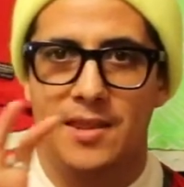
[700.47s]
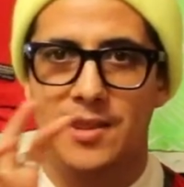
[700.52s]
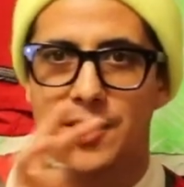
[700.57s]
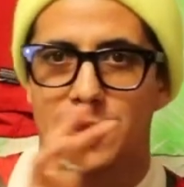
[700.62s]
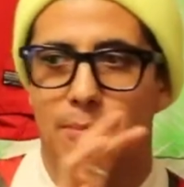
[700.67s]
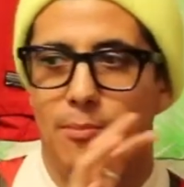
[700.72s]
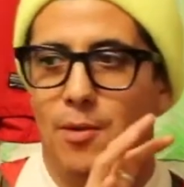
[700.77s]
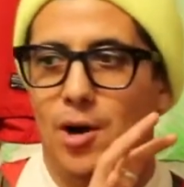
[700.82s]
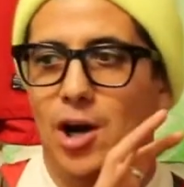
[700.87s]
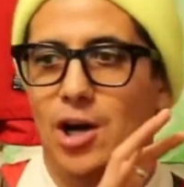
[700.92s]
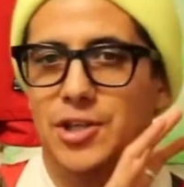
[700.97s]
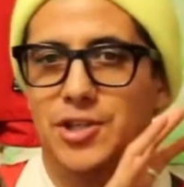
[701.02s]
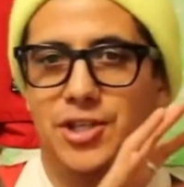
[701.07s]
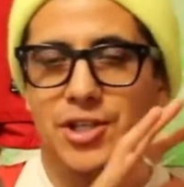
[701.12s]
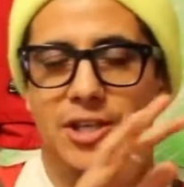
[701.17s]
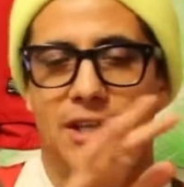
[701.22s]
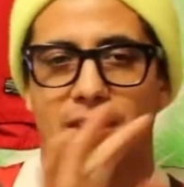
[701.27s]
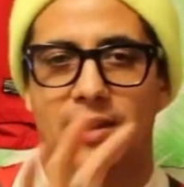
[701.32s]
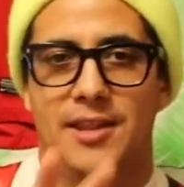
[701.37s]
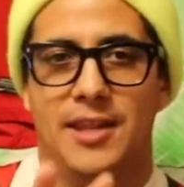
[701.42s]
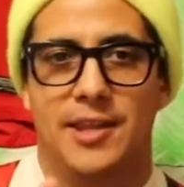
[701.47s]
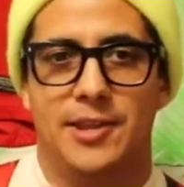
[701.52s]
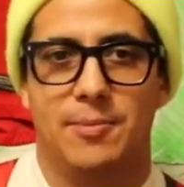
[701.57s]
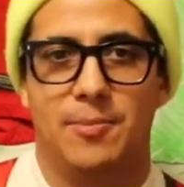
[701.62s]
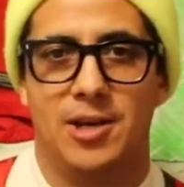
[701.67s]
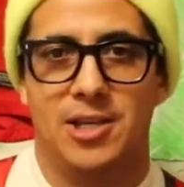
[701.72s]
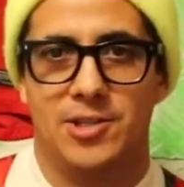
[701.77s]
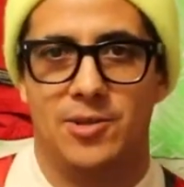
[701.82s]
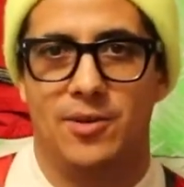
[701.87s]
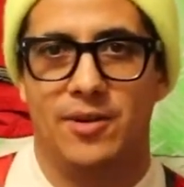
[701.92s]
The march that the
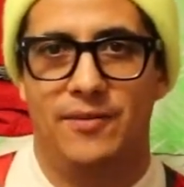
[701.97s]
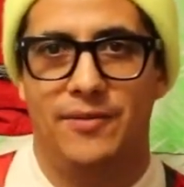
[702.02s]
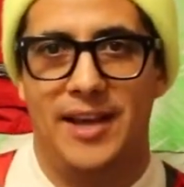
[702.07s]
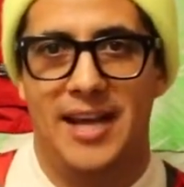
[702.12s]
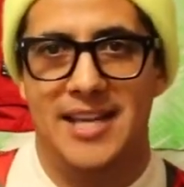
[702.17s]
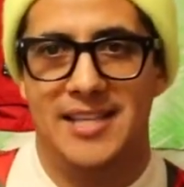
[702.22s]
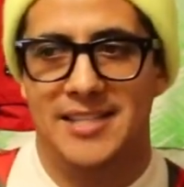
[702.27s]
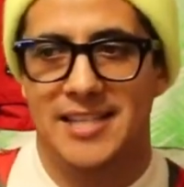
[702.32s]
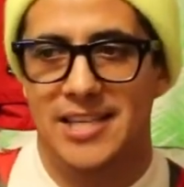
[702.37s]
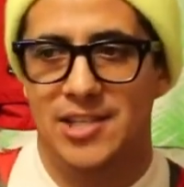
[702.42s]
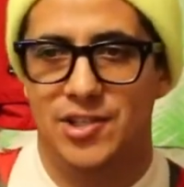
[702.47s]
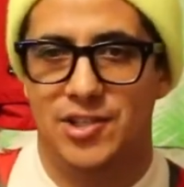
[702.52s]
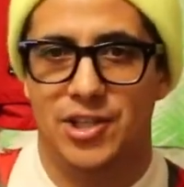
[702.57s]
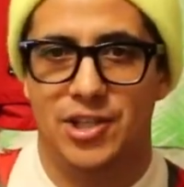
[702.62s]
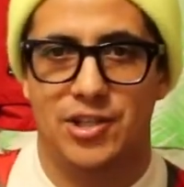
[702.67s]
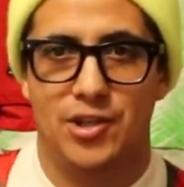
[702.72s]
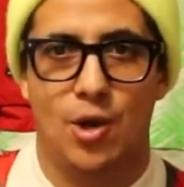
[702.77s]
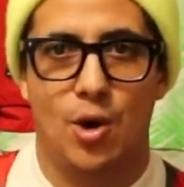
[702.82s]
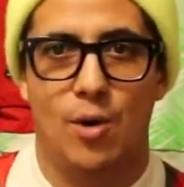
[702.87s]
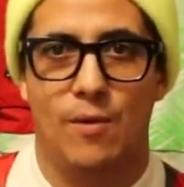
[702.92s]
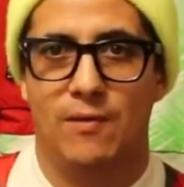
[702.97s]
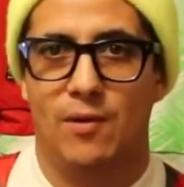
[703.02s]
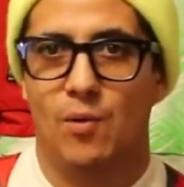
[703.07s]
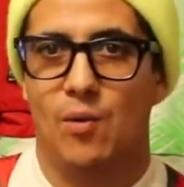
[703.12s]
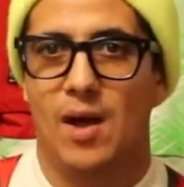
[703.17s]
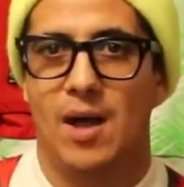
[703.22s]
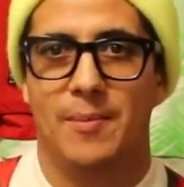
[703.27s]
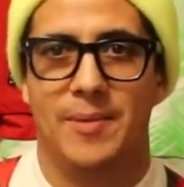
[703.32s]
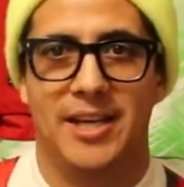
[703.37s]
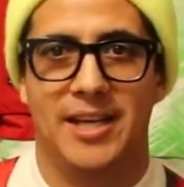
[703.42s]
Barcelona fans, it's just
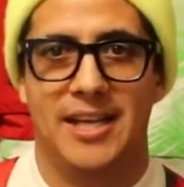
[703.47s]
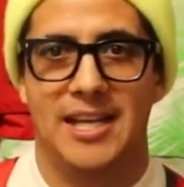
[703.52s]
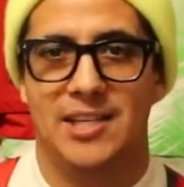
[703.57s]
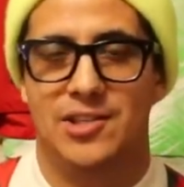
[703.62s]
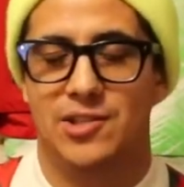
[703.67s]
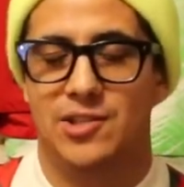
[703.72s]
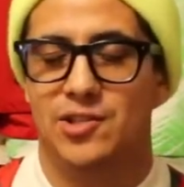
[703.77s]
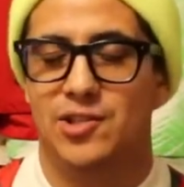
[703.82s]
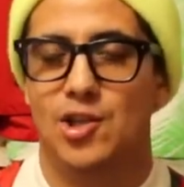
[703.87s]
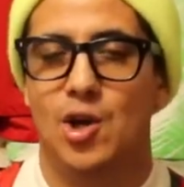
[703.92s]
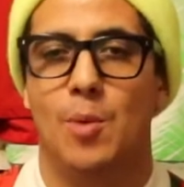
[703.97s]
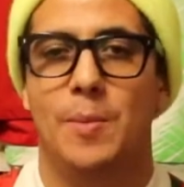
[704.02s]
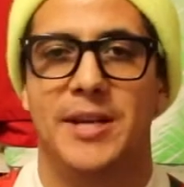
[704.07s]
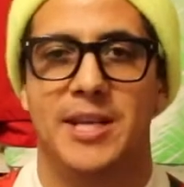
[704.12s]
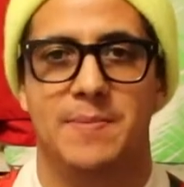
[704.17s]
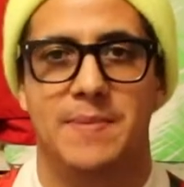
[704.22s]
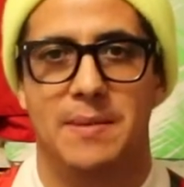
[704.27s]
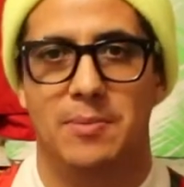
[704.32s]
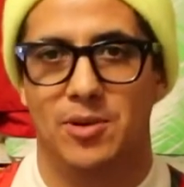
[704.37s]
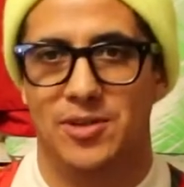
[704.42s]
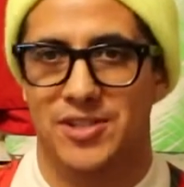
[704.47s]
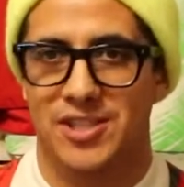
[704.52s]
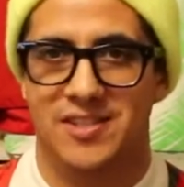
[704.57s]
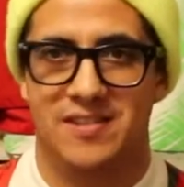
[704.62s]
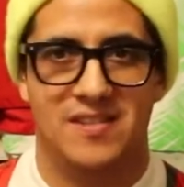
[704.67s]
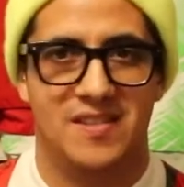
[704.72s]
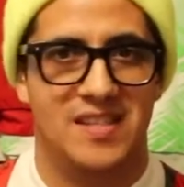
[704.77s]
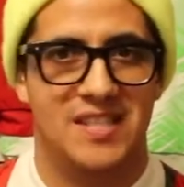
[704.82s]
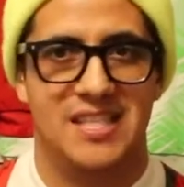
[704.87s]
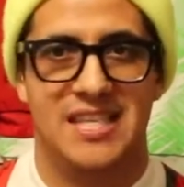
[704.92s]
overwhelming. It's so many people. It's
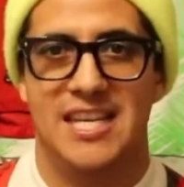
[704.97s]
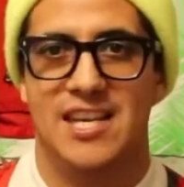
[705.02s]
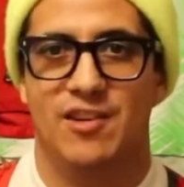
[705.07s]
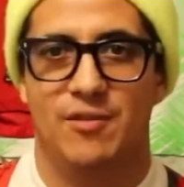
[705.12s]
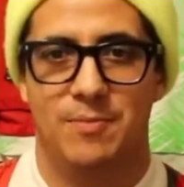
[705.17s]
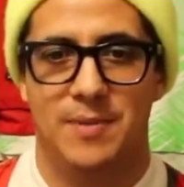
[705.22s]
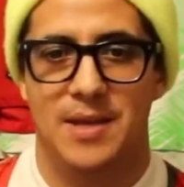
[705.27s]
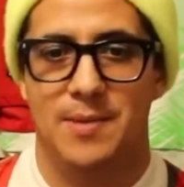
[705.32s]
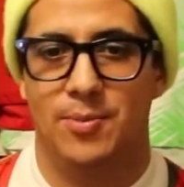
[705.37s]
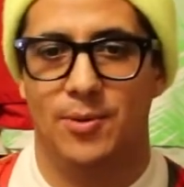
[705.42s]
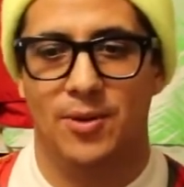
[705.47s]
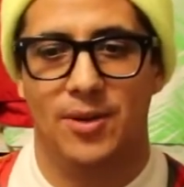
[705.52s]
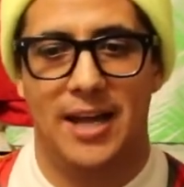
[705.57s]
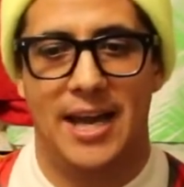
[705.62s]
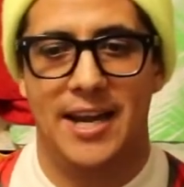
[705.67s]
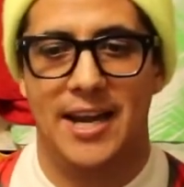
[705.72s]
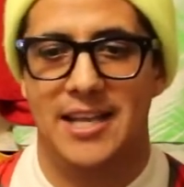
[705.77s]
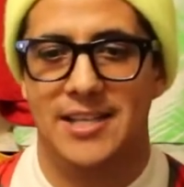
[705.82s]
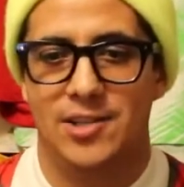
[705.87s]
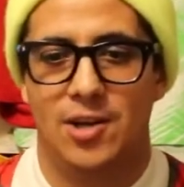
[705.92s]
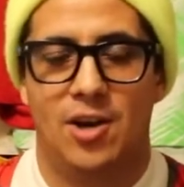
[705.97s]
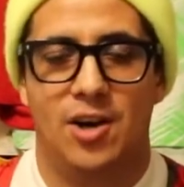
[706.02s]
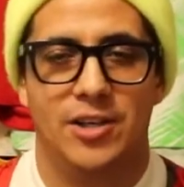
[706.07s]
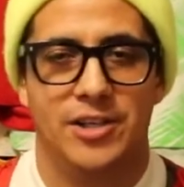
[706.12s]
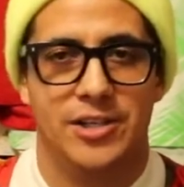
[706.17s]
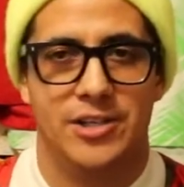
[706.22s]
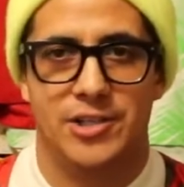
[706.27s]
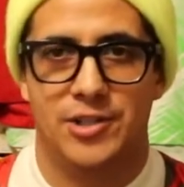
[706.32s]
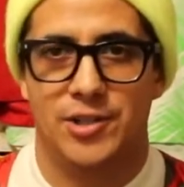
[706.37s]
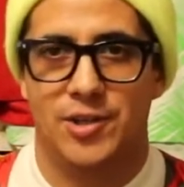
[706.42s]
just a sea of people. It's hard
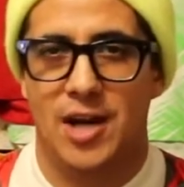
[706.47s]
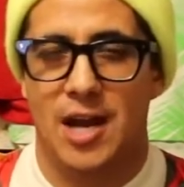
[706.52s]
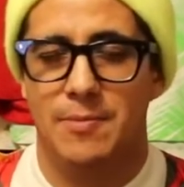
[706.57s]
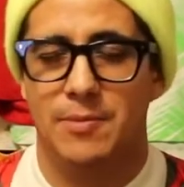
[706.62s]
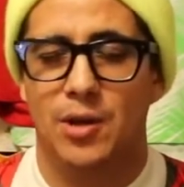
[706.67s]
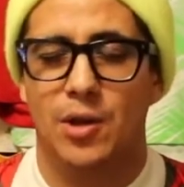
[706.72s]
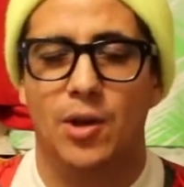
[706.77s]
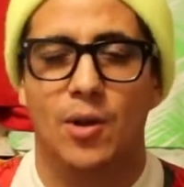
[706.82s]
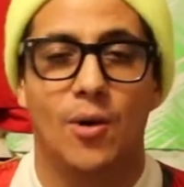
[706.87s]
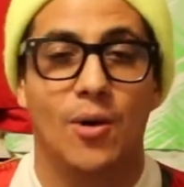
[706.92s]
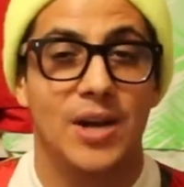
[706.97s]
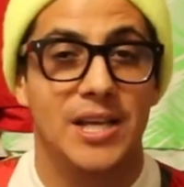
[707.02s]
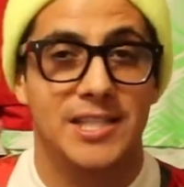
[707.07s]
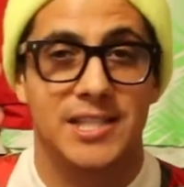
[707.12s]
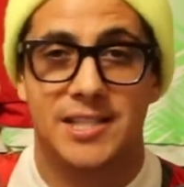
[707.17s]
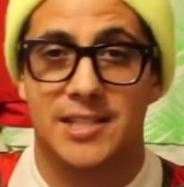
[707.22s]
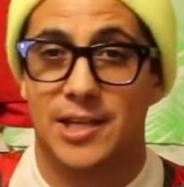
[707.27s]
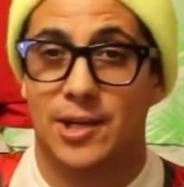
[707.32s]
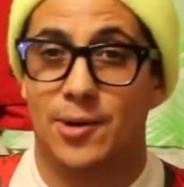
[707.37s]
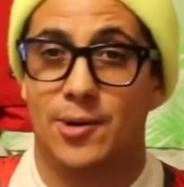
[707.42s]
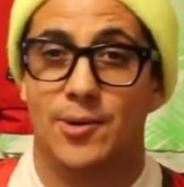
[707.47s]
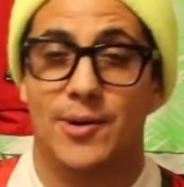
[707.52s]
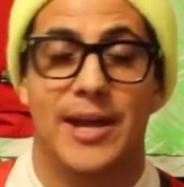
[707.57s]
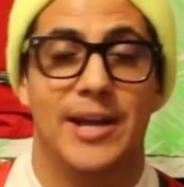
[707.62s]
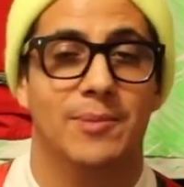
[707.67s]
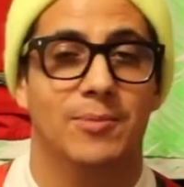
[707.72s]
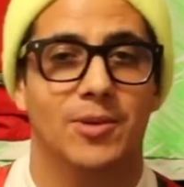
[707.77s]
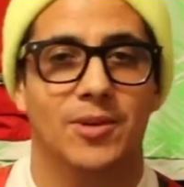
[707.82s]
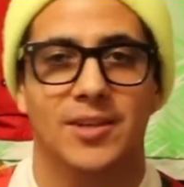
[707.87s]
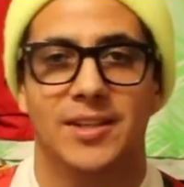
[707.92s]
to describe. The noise is
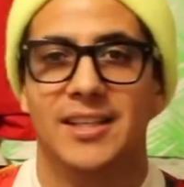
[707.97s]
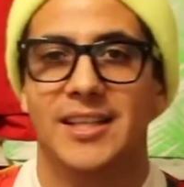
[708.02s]
incredible.